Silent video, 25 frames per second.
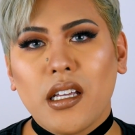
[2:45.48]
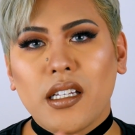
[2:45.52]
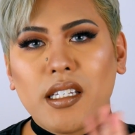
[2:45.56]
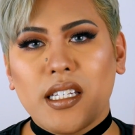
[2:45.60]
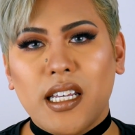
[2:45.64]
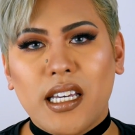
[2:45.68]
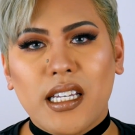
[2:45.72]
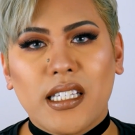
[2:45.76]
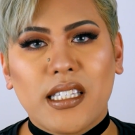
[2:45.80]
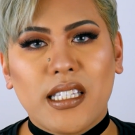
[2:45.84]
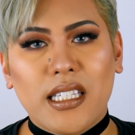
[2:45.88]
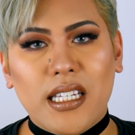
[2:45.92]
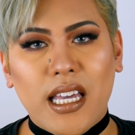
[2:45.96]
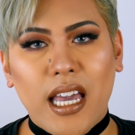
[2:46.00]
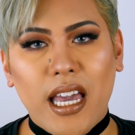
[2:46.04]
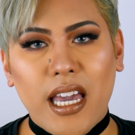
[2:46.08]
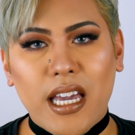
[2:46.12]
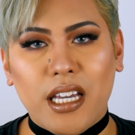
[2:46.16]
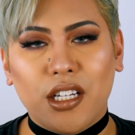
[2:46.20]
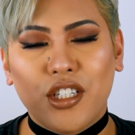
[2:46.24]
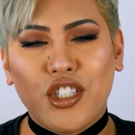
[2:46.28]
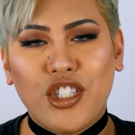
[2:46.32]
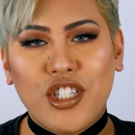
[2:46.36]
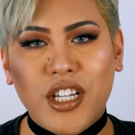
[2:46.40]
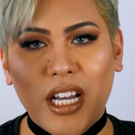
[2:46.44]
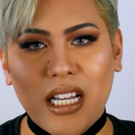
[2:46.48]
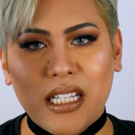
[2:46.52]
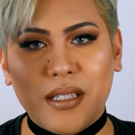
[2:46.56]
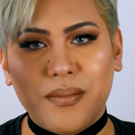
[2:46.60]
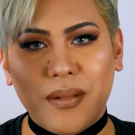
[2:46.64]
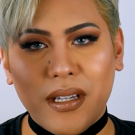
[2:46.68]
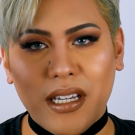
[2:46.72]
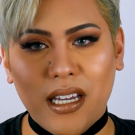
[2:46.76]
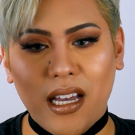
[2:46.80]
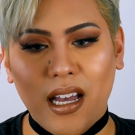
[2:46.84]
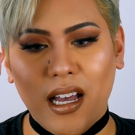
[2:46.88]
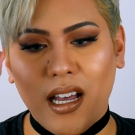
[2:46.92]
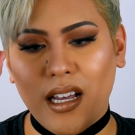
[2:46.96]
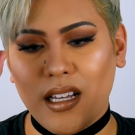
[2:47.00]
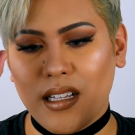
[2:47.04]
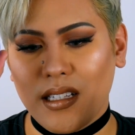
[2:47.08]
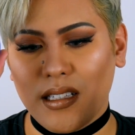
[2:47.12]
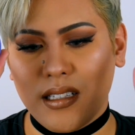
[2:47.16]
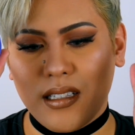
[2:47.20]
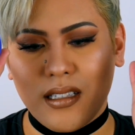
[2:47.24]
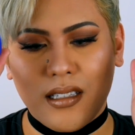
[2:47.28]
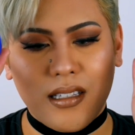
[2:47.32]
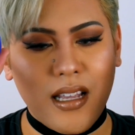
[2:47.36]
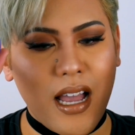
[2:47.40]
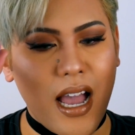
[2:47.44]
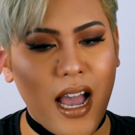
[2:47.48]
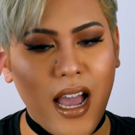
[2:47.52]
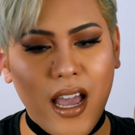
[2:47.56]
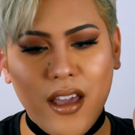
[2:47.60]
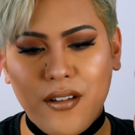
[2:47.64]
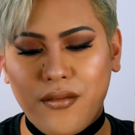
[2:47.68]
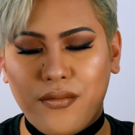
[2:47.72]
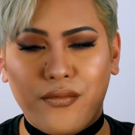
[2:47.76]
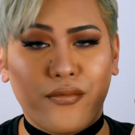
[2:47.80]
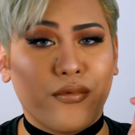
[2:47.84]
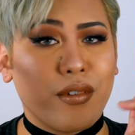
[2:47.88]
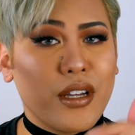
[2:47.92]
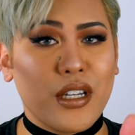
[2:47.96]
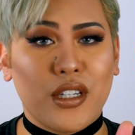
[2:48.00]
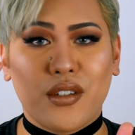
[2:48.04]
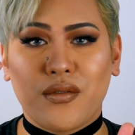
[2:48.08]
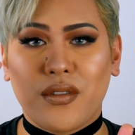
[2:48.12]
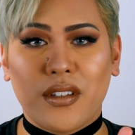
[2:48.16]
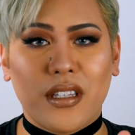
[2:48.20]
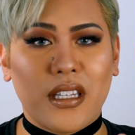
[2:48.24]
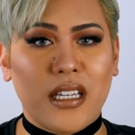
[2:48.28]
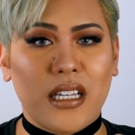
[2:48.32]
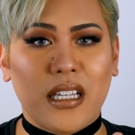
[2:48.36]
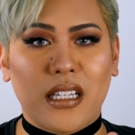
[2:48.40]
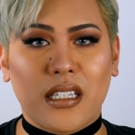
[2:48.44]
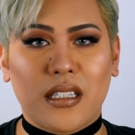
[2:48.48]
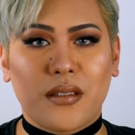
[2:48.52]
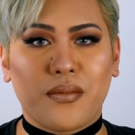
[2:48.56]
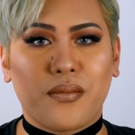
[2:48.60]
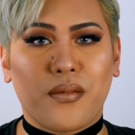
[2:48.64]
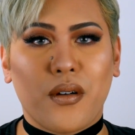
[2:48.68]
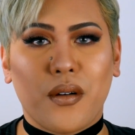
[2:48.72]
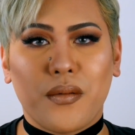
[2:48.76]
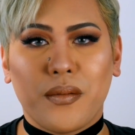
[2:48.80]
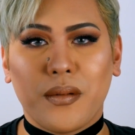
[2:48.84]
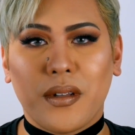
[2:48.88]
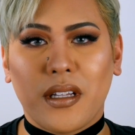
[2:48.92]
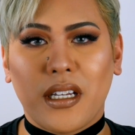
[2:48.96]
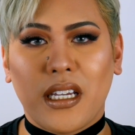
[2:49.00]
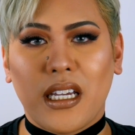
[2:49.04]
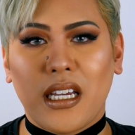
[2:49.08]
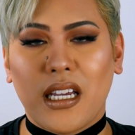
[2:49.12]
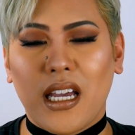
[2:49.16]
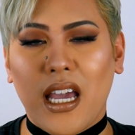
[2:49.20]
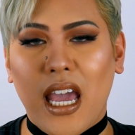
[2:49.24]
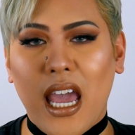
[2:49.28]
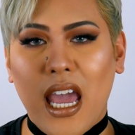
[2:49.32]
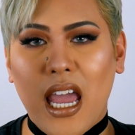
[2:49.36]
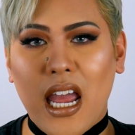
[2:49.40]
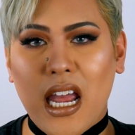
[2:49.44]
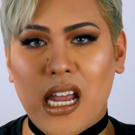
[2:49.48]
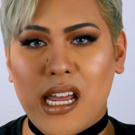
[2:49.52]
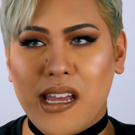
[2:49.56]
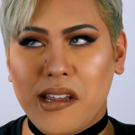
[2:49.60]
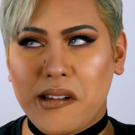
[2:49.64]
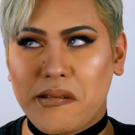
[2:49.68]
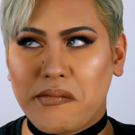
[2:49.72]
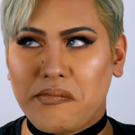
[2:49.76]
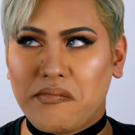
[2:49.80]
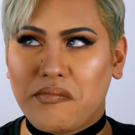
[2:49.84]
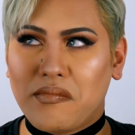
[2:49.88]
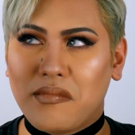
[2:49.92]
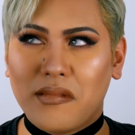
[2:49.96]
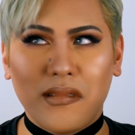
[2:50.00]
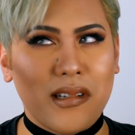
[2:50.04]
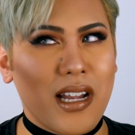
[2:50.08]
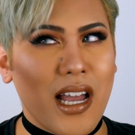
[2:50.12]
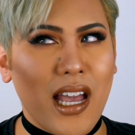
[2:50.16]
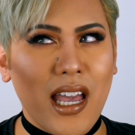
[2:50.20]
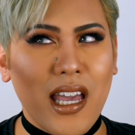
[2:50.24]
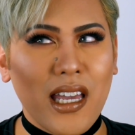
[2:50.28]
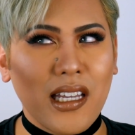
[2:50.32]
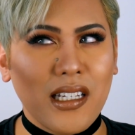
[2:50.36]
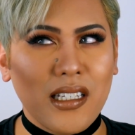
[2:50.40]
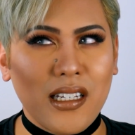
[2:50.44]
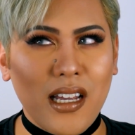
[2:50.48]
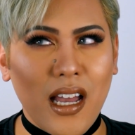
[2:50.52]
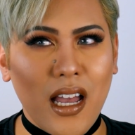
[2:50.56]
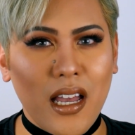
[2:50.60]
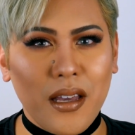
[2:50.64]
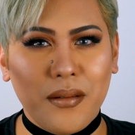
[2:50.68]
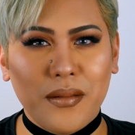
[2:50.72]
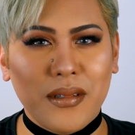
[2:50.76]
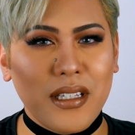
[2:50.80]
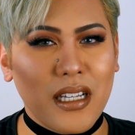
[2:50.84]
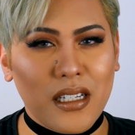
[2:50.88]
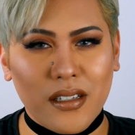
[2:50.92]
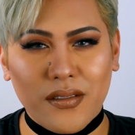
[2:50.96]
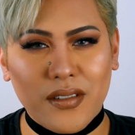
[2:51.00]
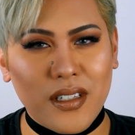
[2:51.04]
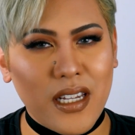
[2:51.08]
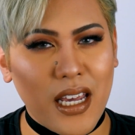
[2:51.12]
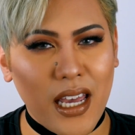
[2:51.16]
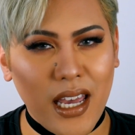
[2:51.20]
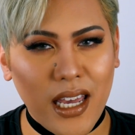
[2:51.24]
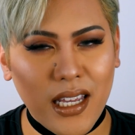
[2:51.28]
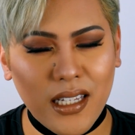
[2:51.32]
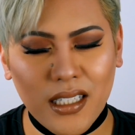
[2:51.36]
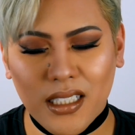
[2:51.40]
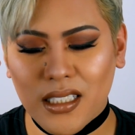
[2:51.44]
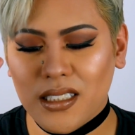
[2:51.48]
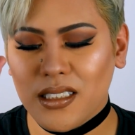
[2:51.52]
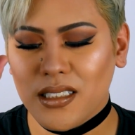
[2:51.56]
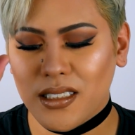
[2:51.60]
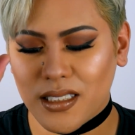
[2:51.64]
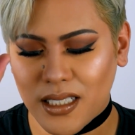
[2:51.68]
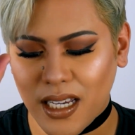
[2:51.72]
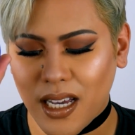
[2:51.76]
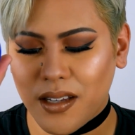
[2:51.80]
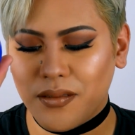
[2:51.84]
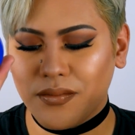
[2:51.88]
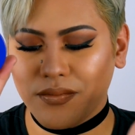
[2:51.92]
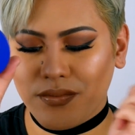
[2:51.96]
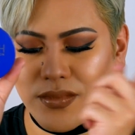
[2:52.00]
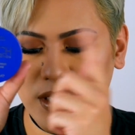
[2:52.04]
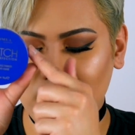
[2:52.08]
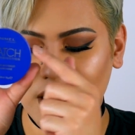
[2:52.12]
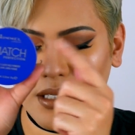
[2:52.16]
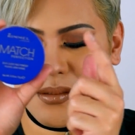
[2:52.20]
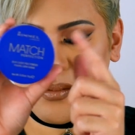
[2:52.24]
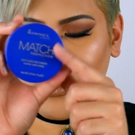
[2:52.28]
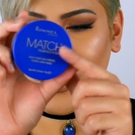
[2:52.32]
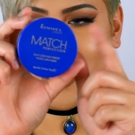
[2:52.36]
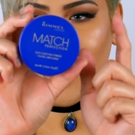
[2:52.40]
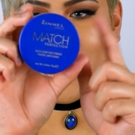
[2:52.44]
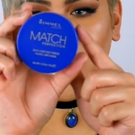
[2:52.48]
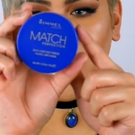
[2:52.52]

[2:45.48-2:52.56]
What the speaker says: takes the cake just because I've reached for this probably 9 times out of 10. Yeah, this one